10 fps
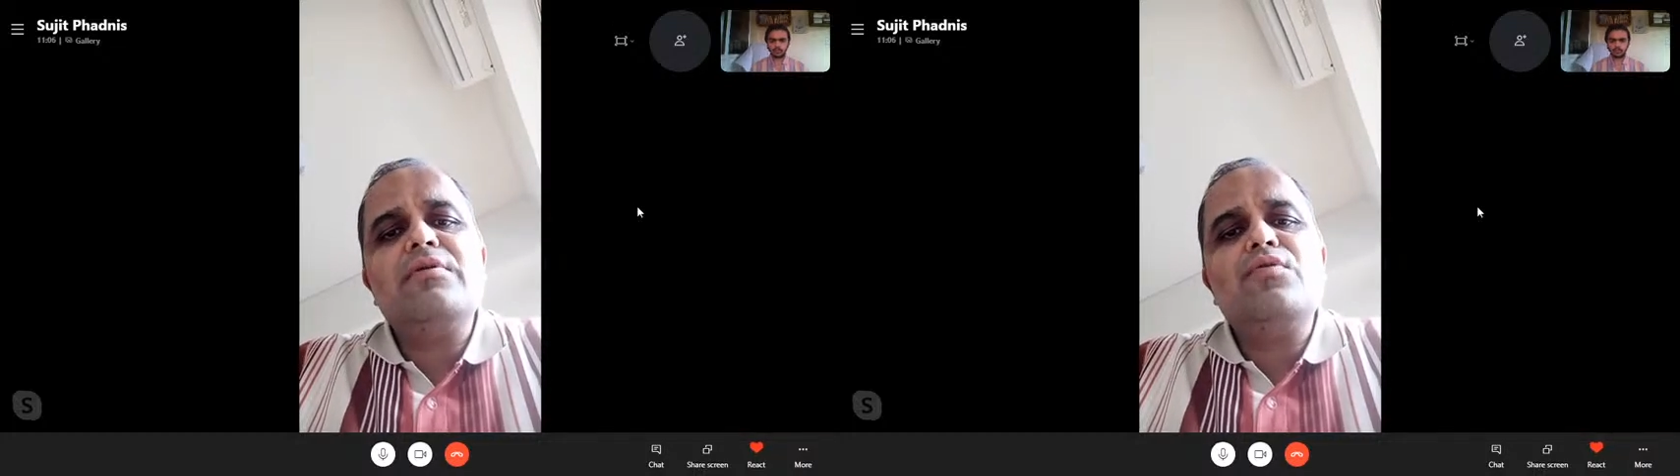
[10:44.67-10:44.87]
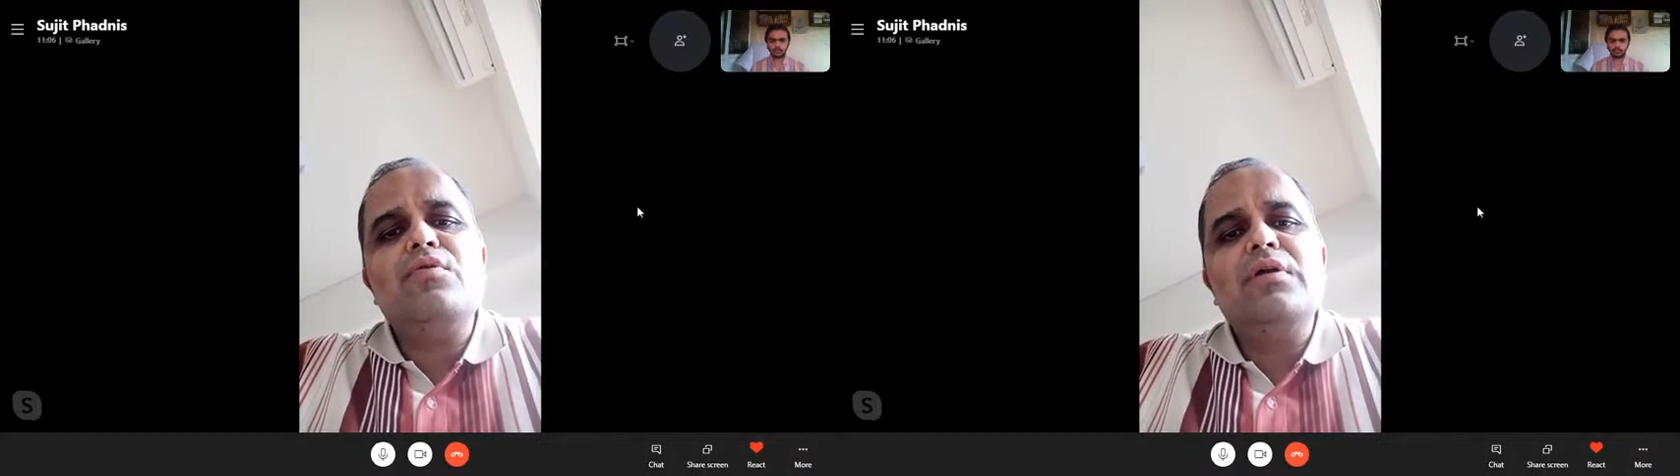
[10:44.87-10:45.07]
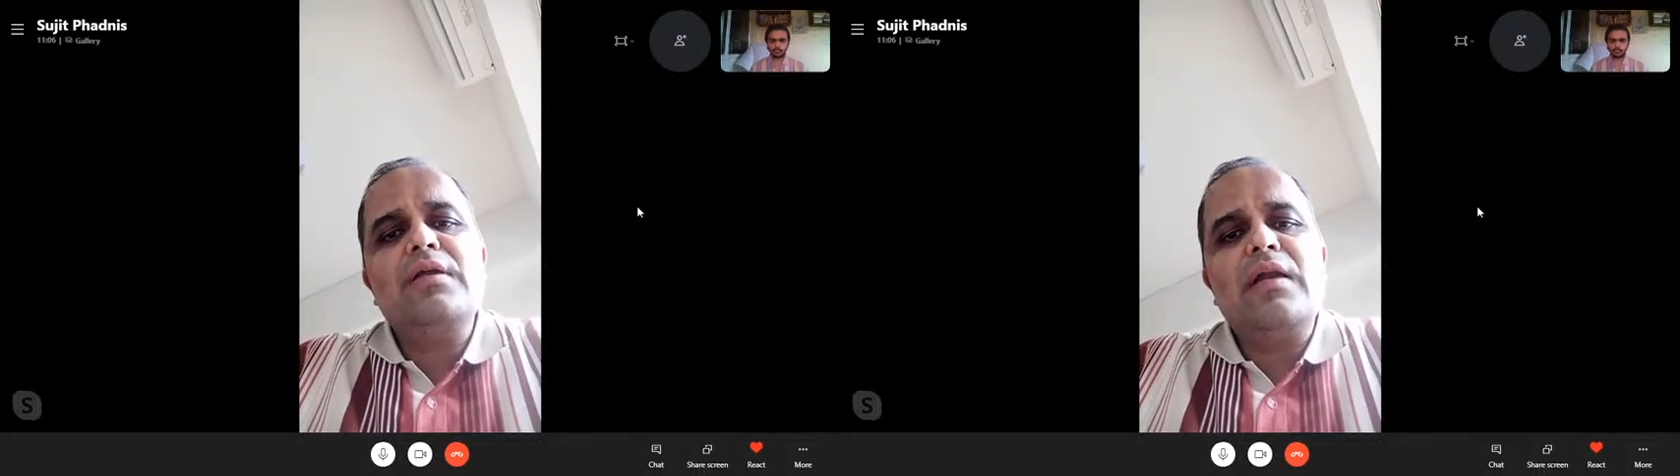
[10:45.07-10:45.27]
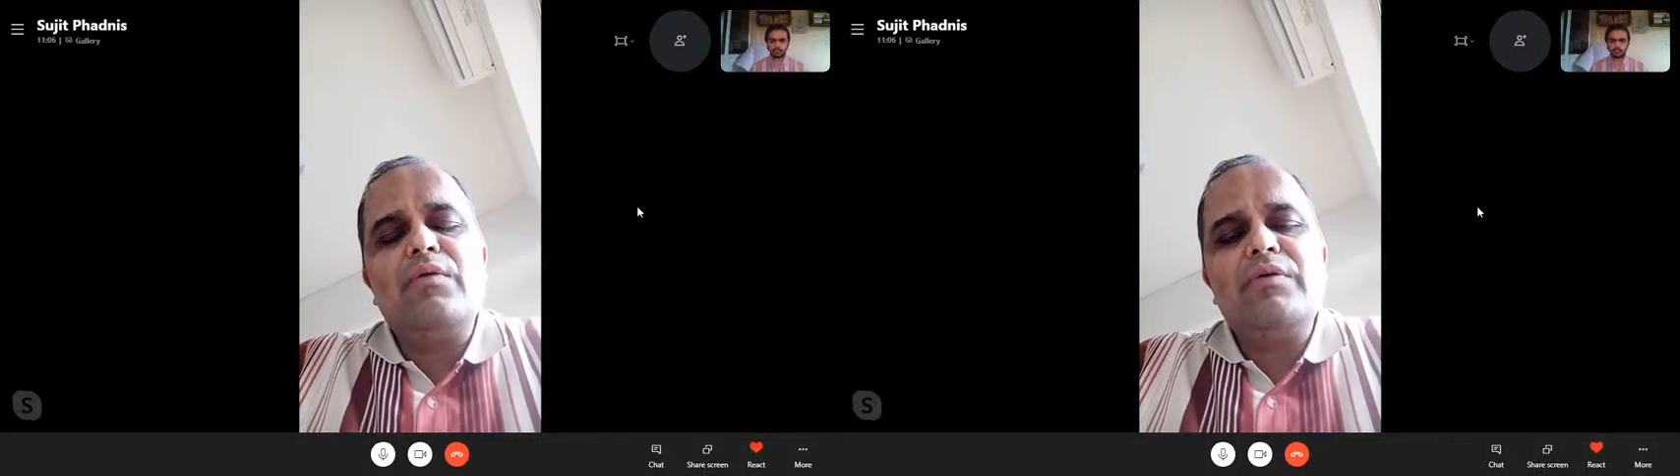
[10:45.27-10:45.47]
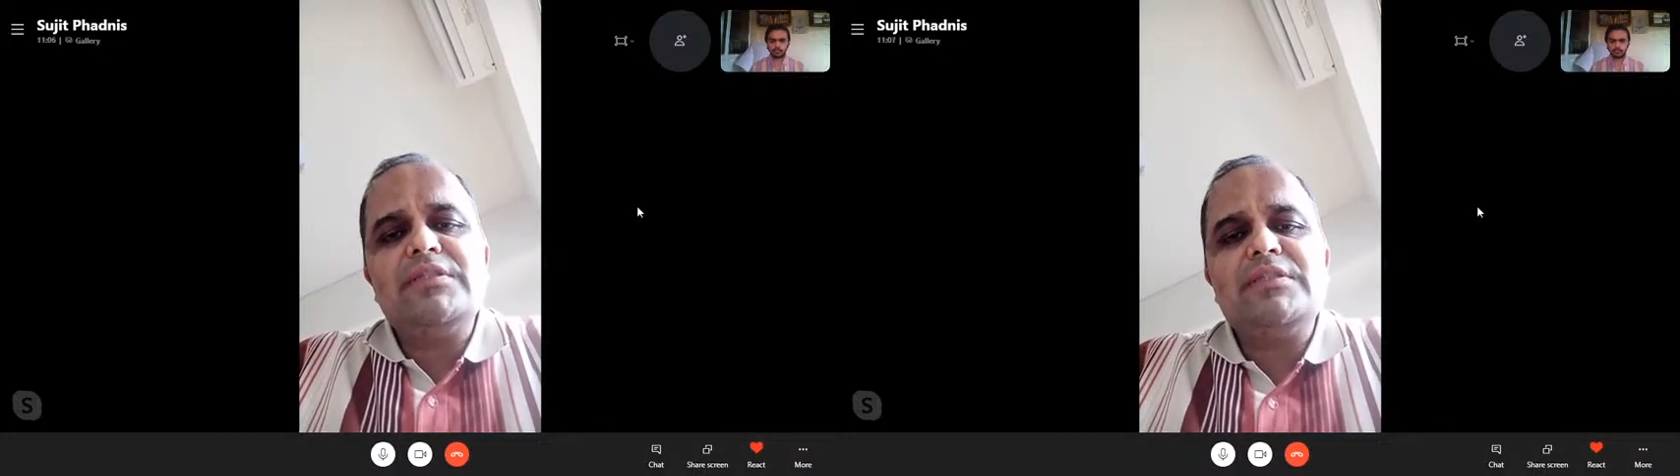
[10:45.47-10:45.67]
Google
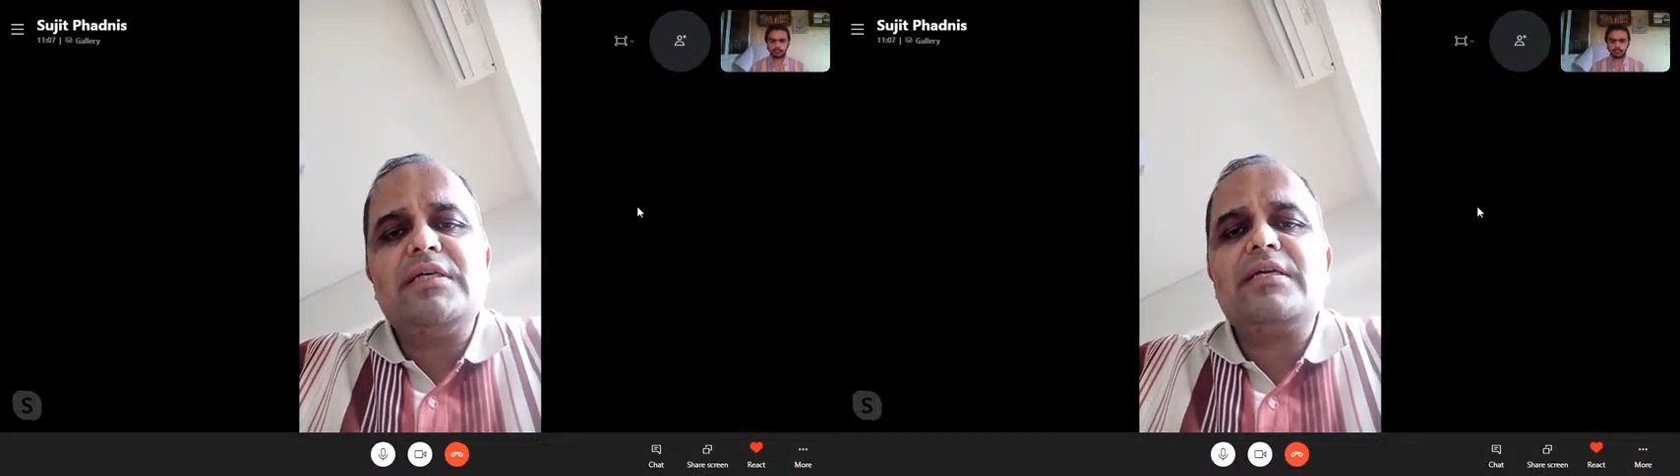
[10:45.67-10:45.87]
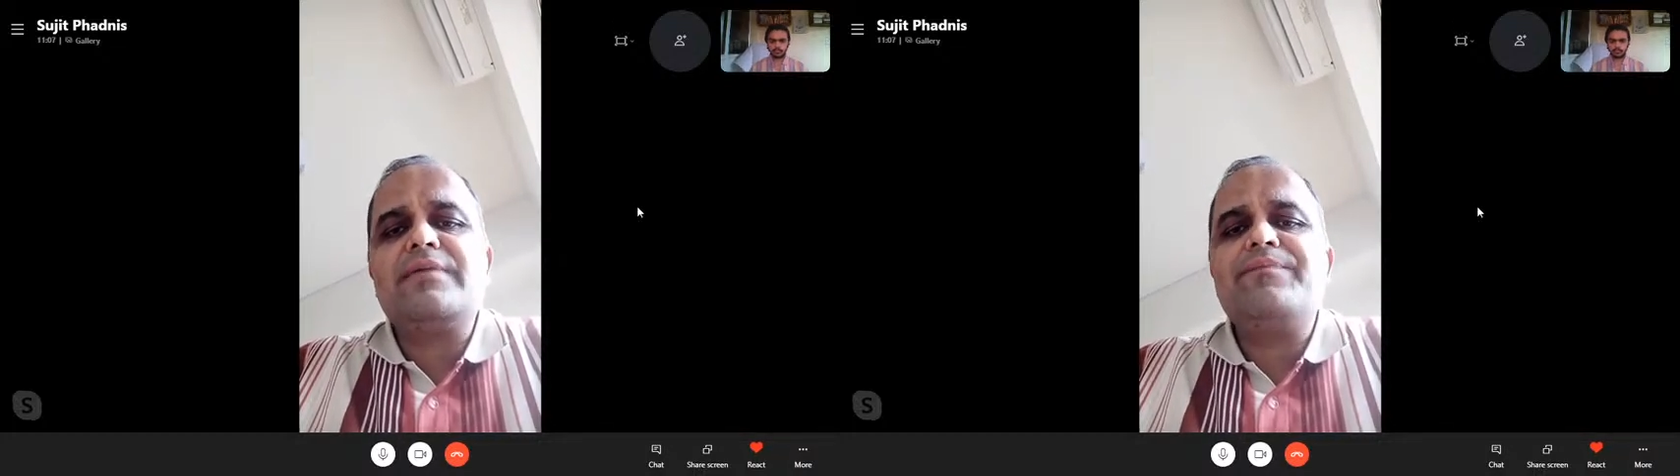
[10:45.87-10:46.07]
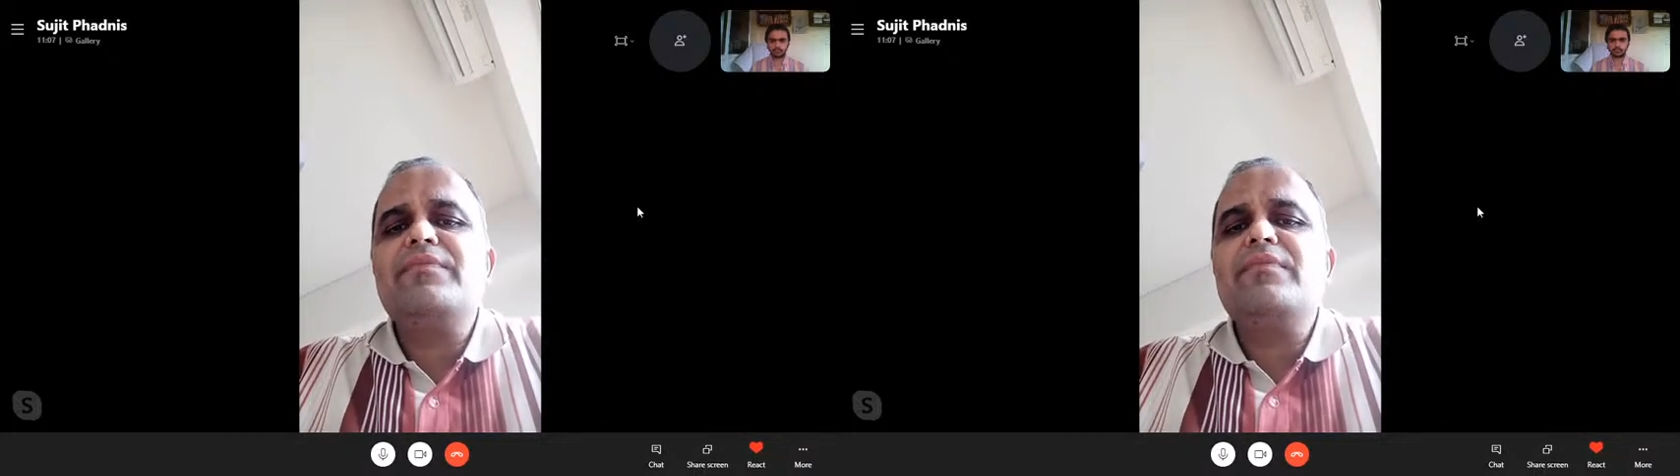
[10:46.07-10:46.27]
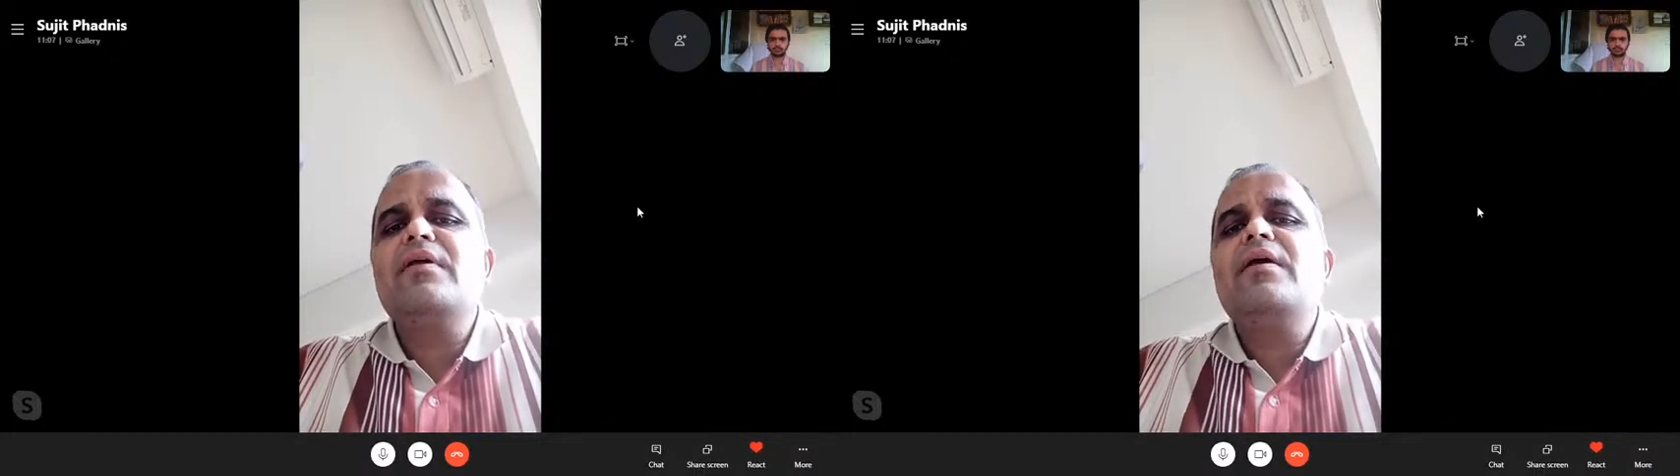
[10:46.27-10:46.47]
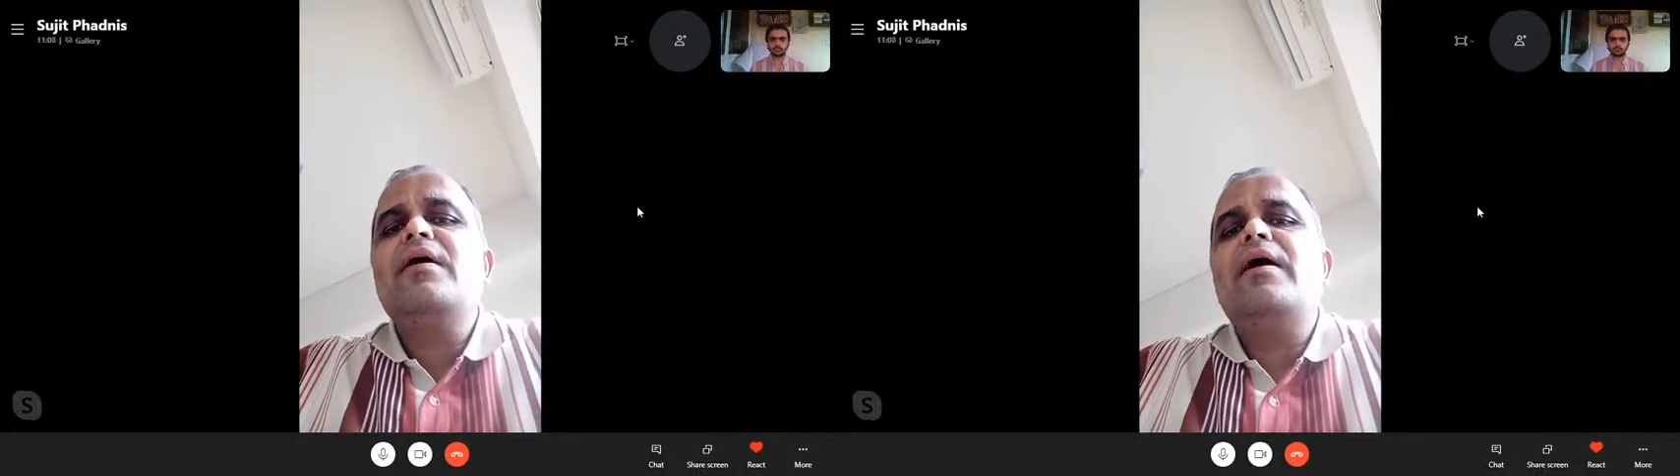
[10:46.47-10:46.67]
Cloud is there,
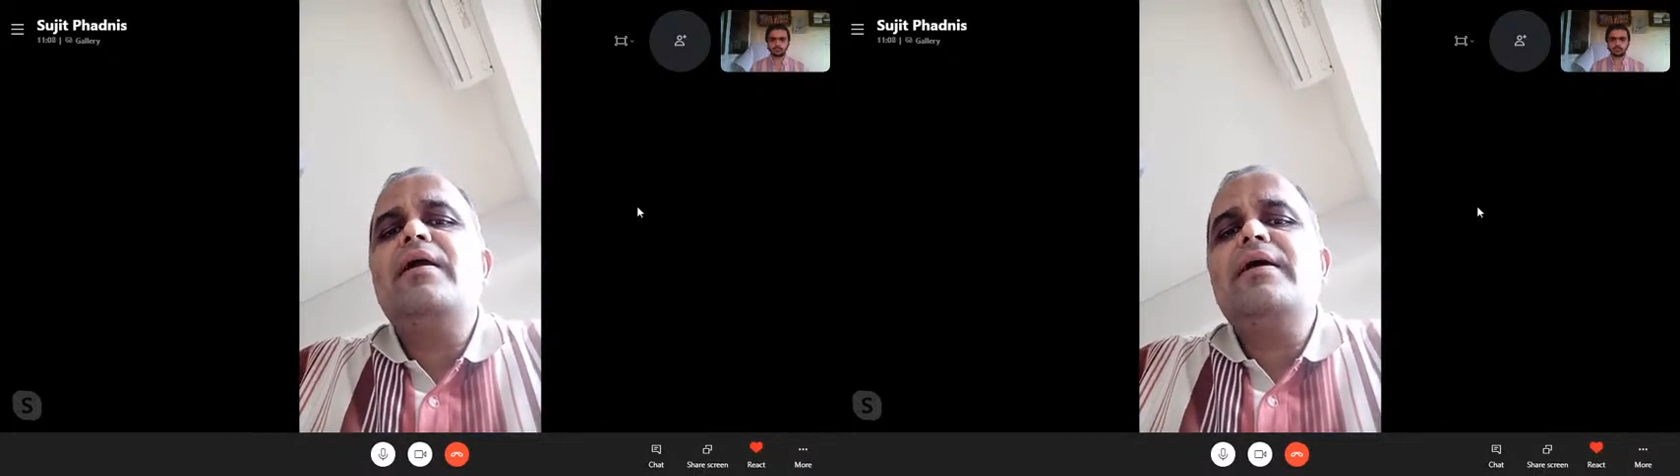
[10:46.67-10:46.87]
and I